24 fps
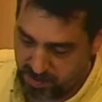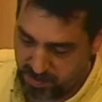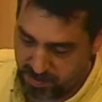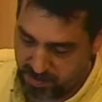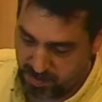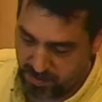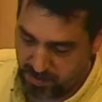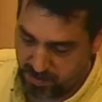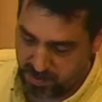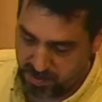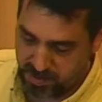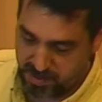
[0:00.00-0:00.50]

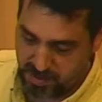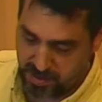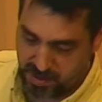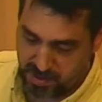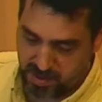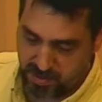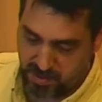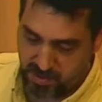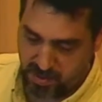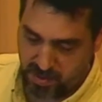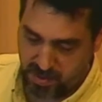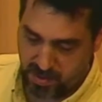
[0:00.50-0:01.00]
20th
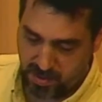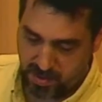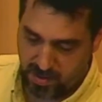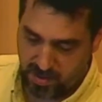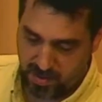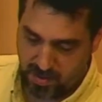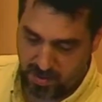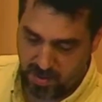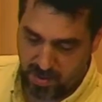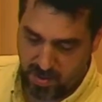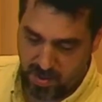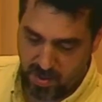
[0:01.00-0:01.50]
century,
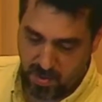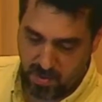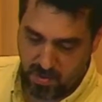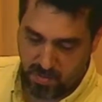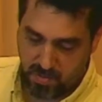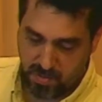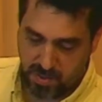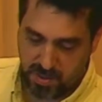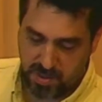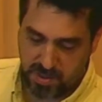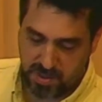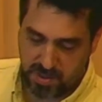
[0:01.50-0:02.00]

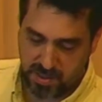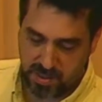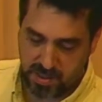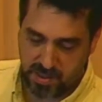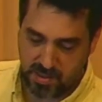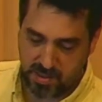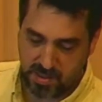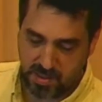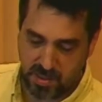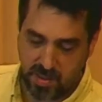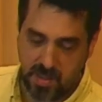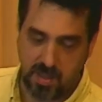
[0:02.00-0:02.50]
where he studied
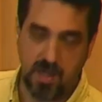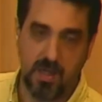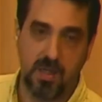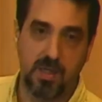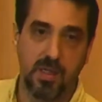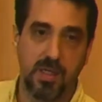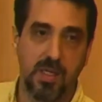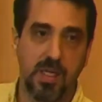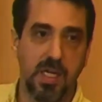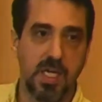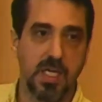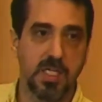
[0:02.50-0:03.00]
law,
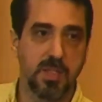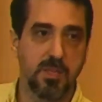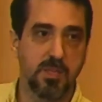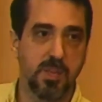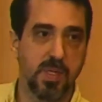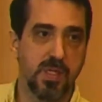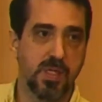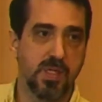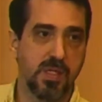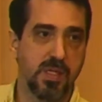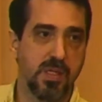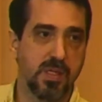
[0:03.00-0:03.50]

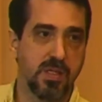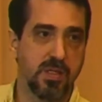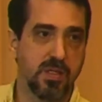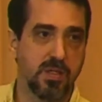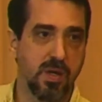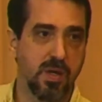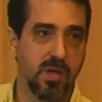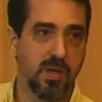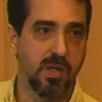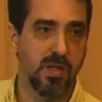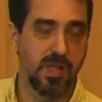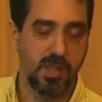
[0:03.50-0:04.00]
especially the
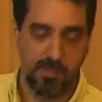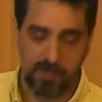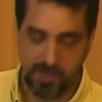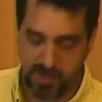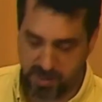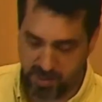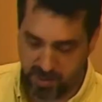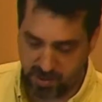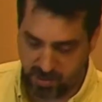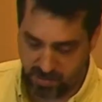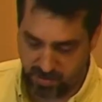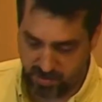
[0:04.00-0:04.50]
darkly
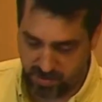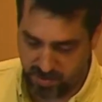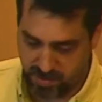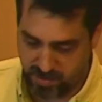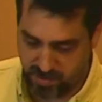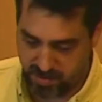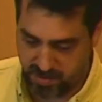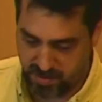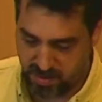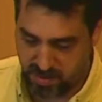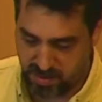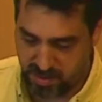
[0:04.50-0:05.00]

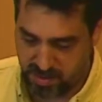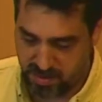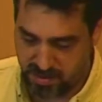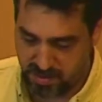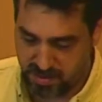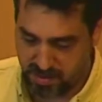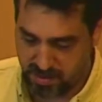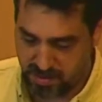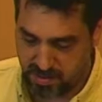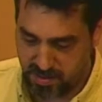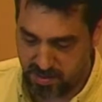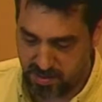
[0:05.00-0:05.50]
peculiar
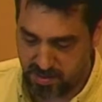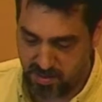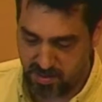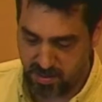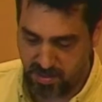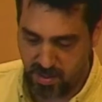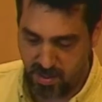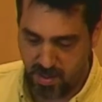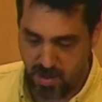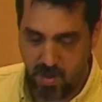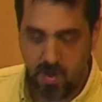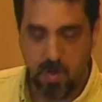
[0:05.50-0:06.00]
instances
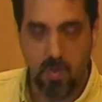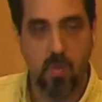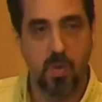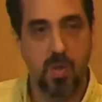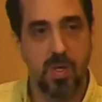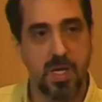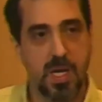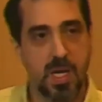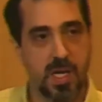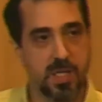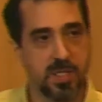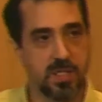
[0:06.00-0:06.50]
where
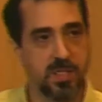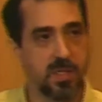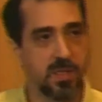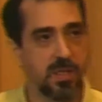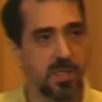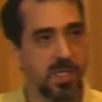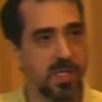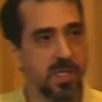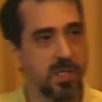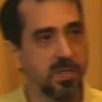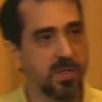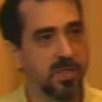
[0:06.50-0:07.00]
national
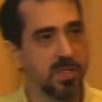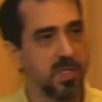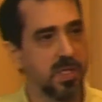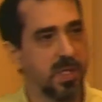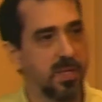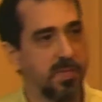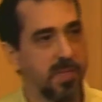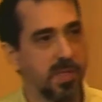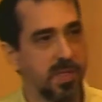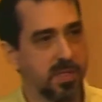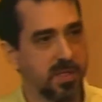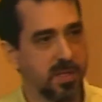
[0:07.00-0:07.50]
leaders
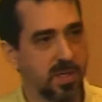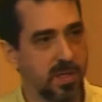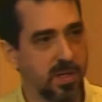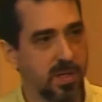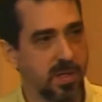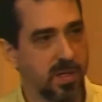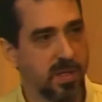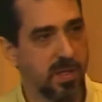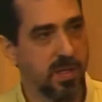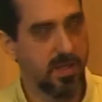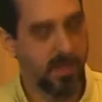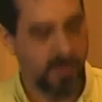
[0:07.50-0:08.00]
commit
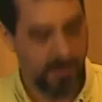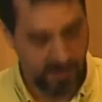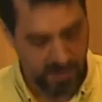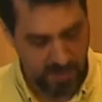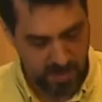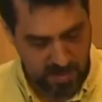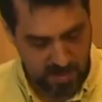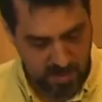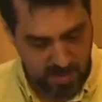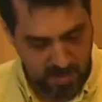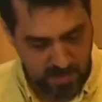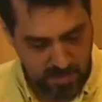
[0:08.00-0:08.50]
targeted
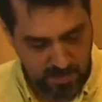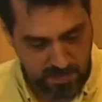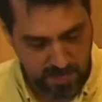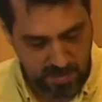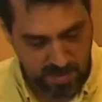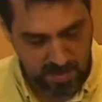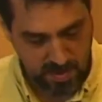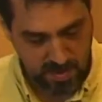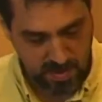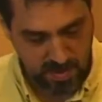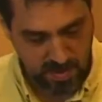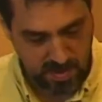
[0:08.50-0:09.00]

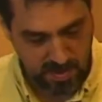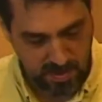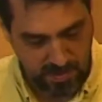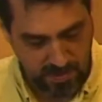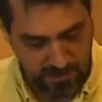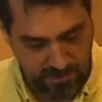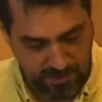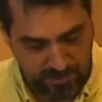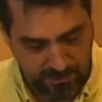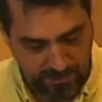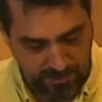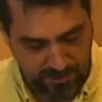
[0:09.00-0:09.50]
murder
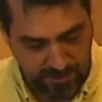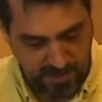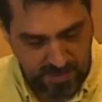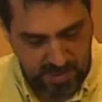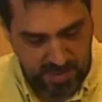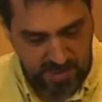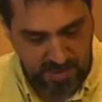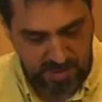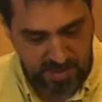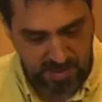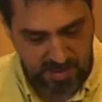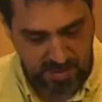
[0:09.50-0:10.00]

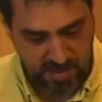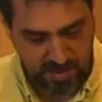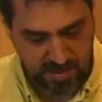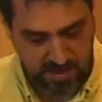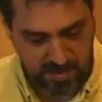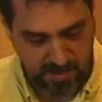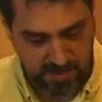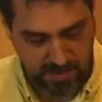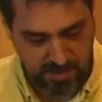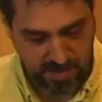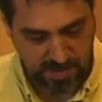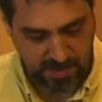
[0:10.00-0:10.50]
against their
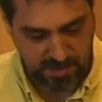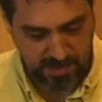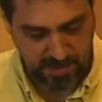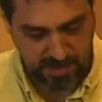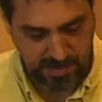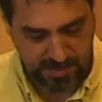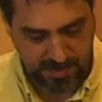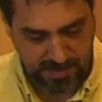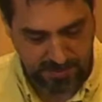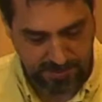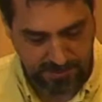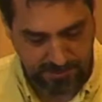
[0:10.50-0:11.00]
own
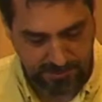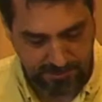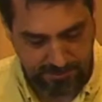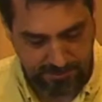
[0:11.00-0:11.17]
population.